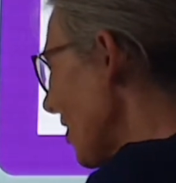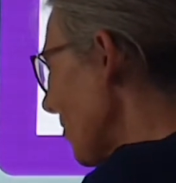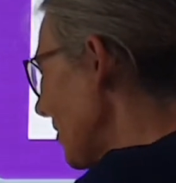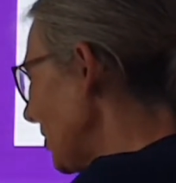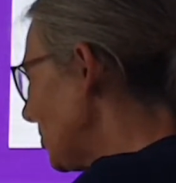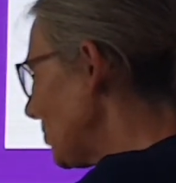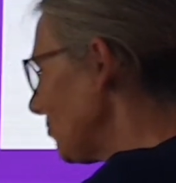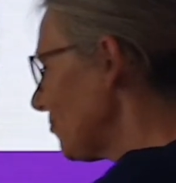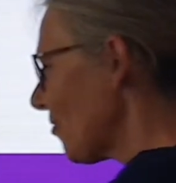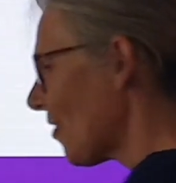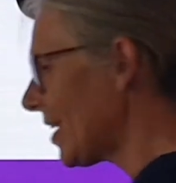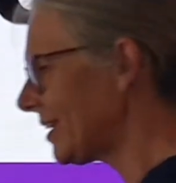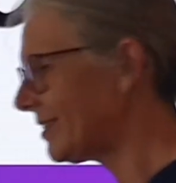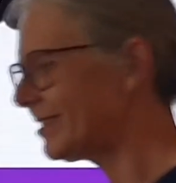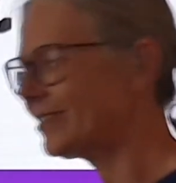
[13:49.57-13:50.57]
going to
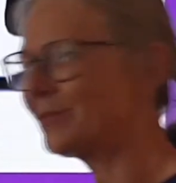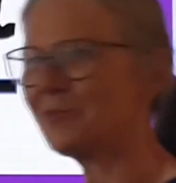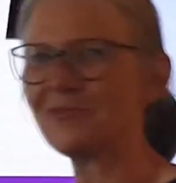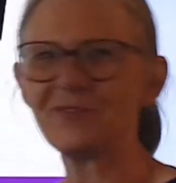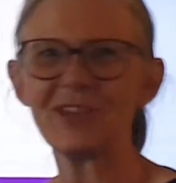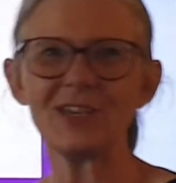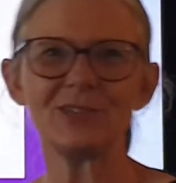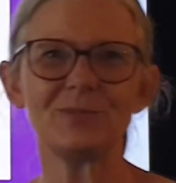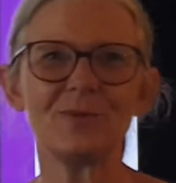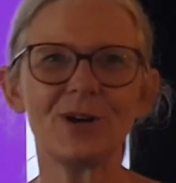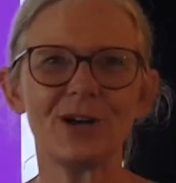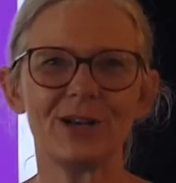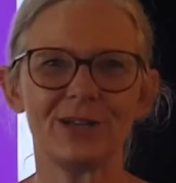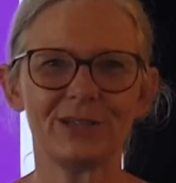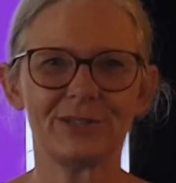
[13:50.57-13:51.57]
write some of these
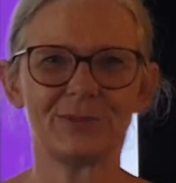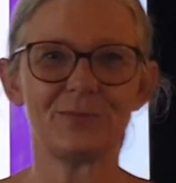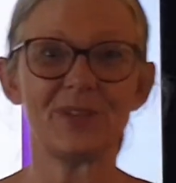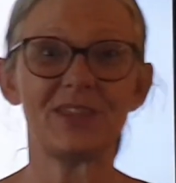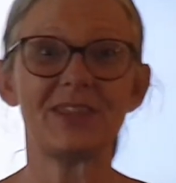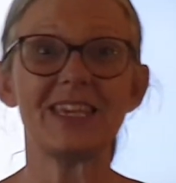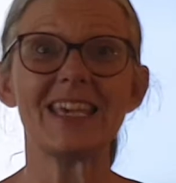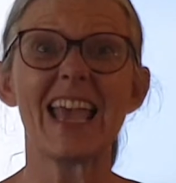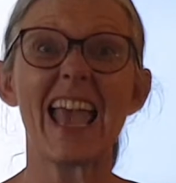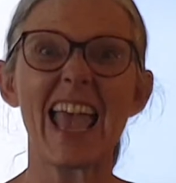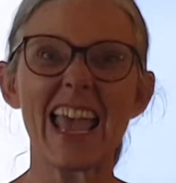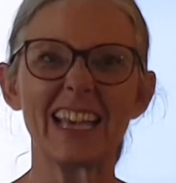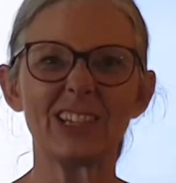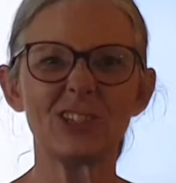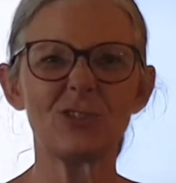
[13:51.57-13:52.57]
words with the
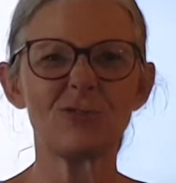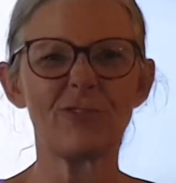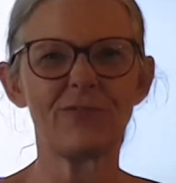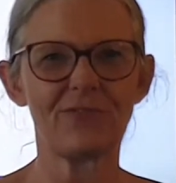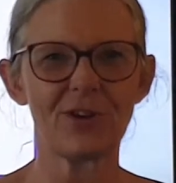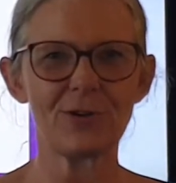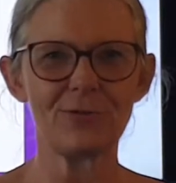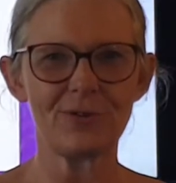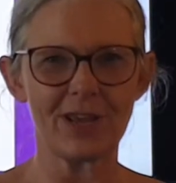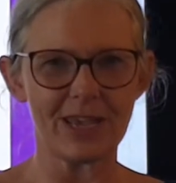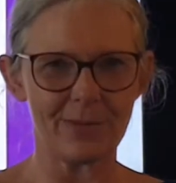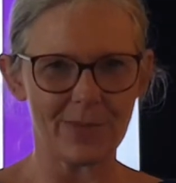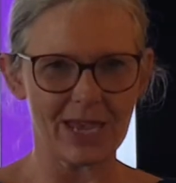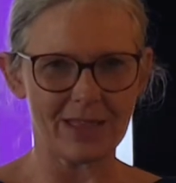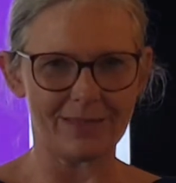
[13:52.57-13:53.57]
extra
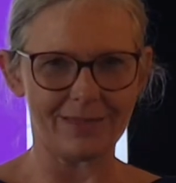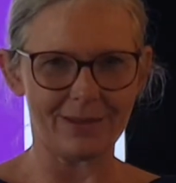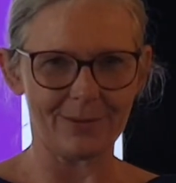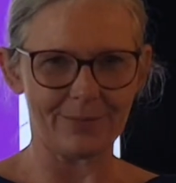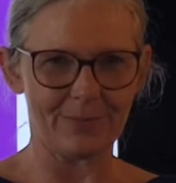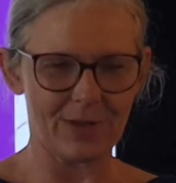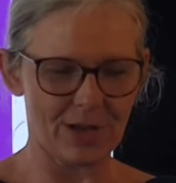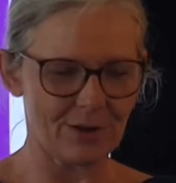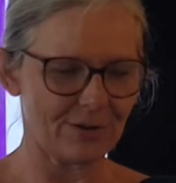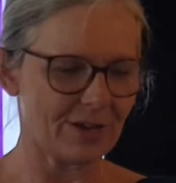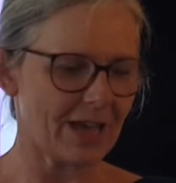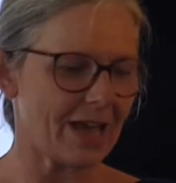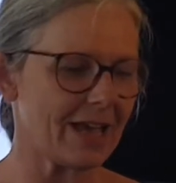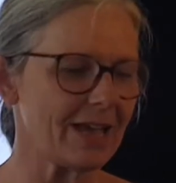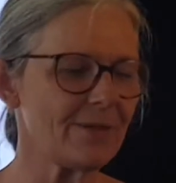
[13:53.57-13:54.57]
phoneme in them.
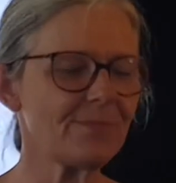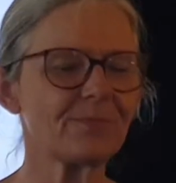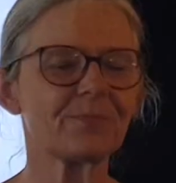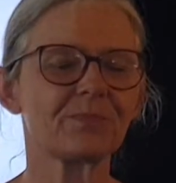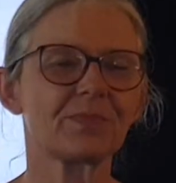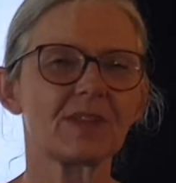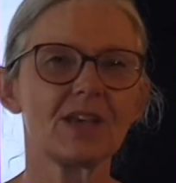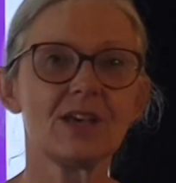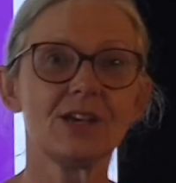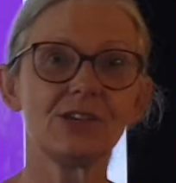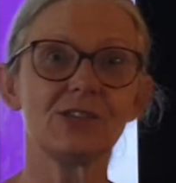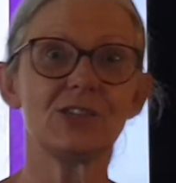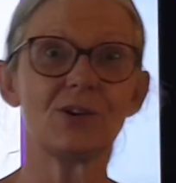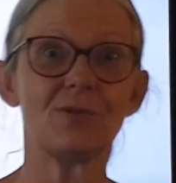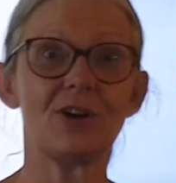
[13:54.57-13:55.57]
Okay.
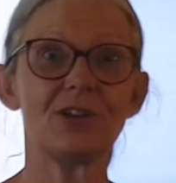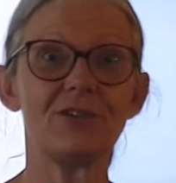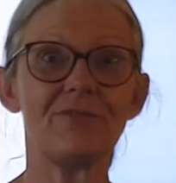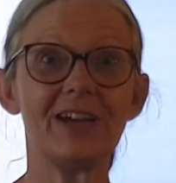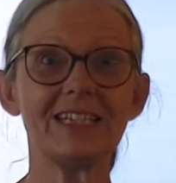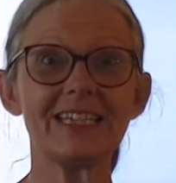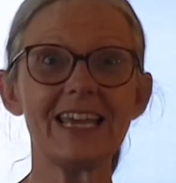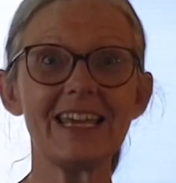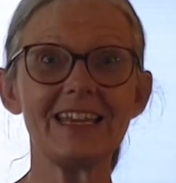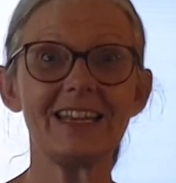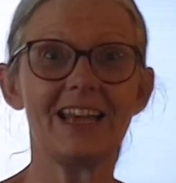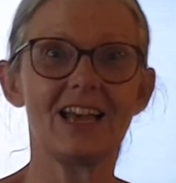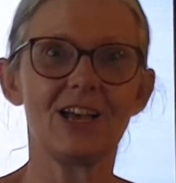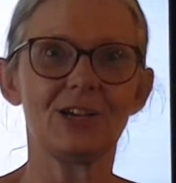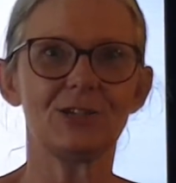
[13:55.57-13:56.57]
So are you ready?
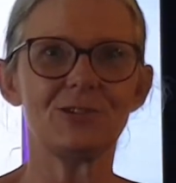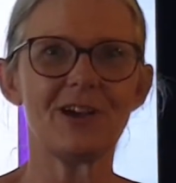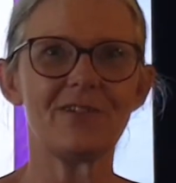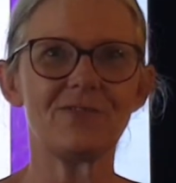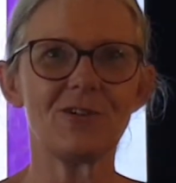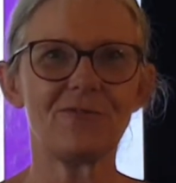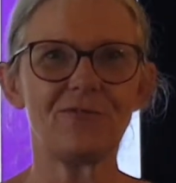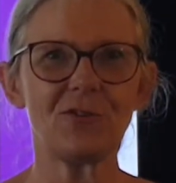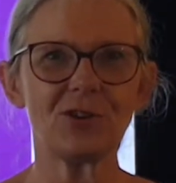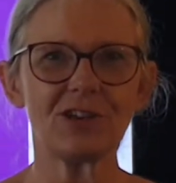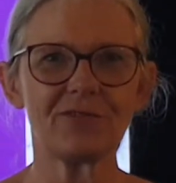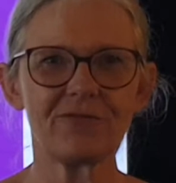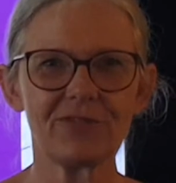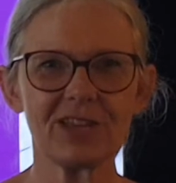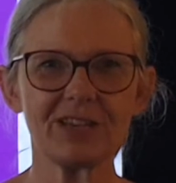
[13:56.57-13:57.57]
Do you have your phonic
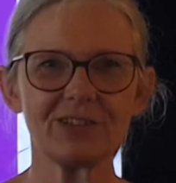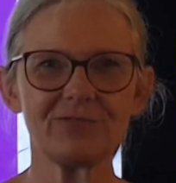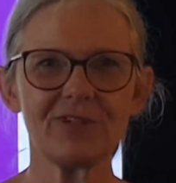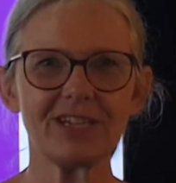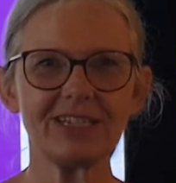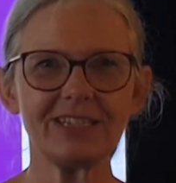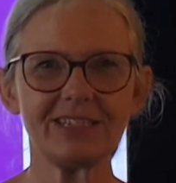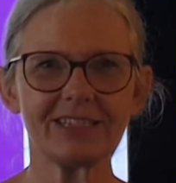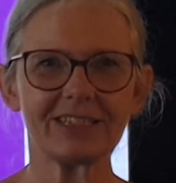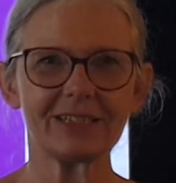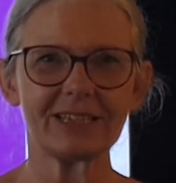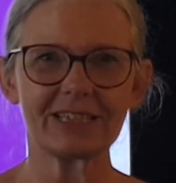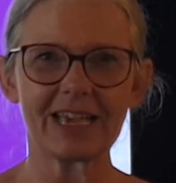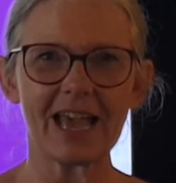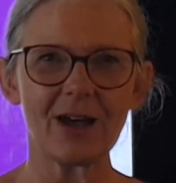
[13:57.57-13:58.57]
fingers ready to
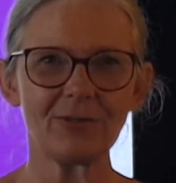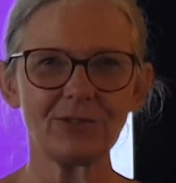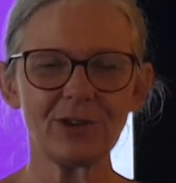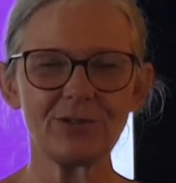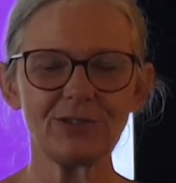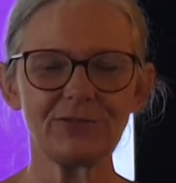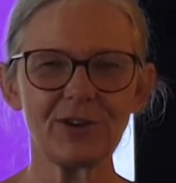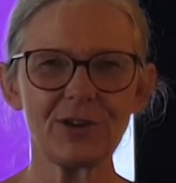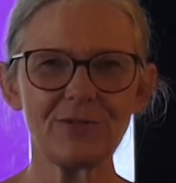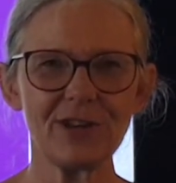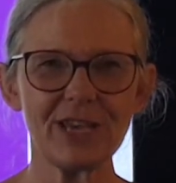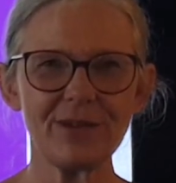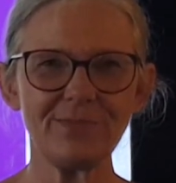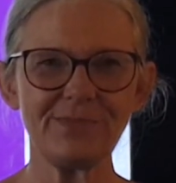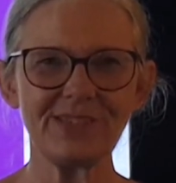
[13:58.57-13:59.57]
count those
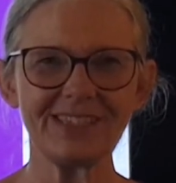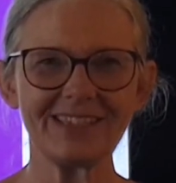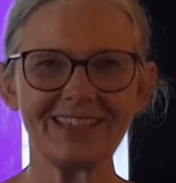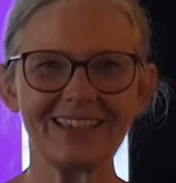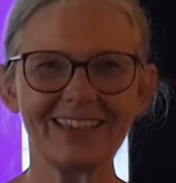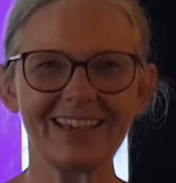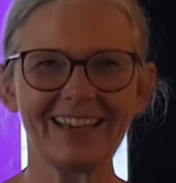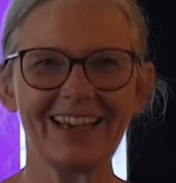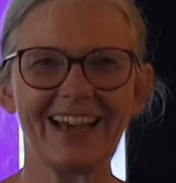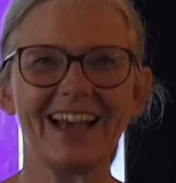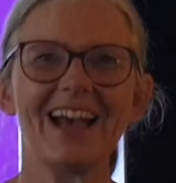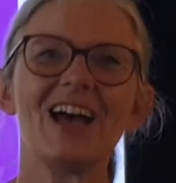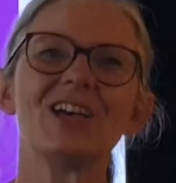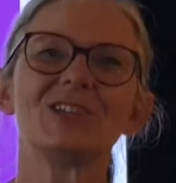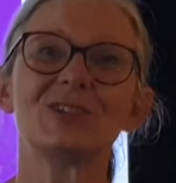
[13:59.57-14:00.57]
phonemes?
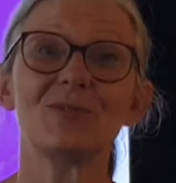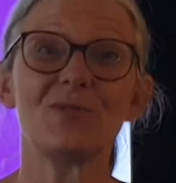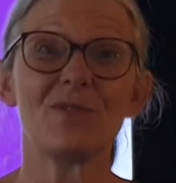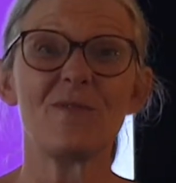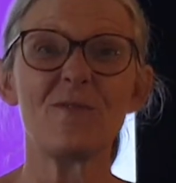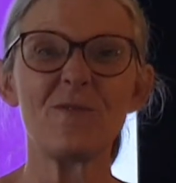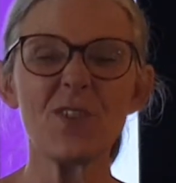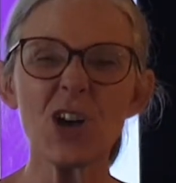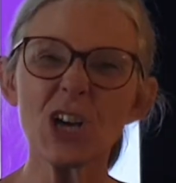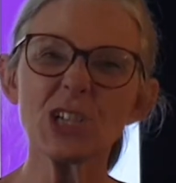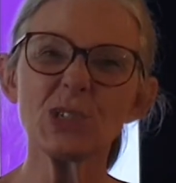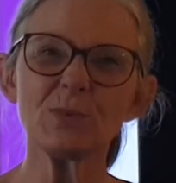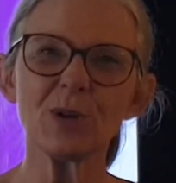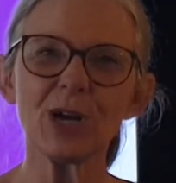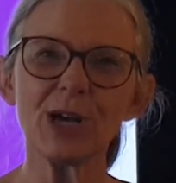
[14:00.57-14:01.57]
So the
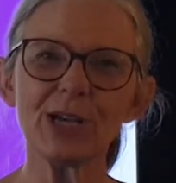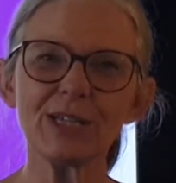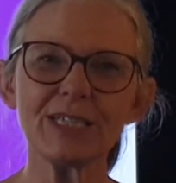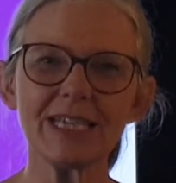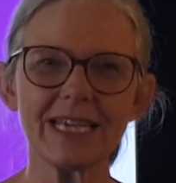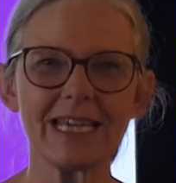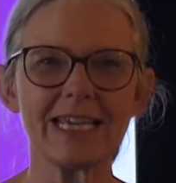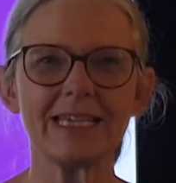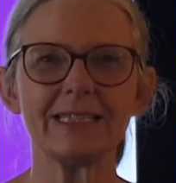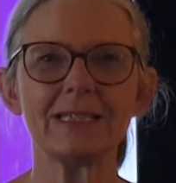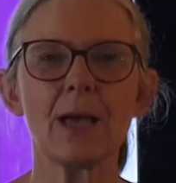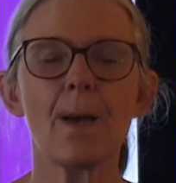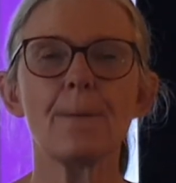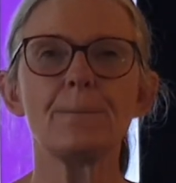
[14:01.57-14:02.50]
first word is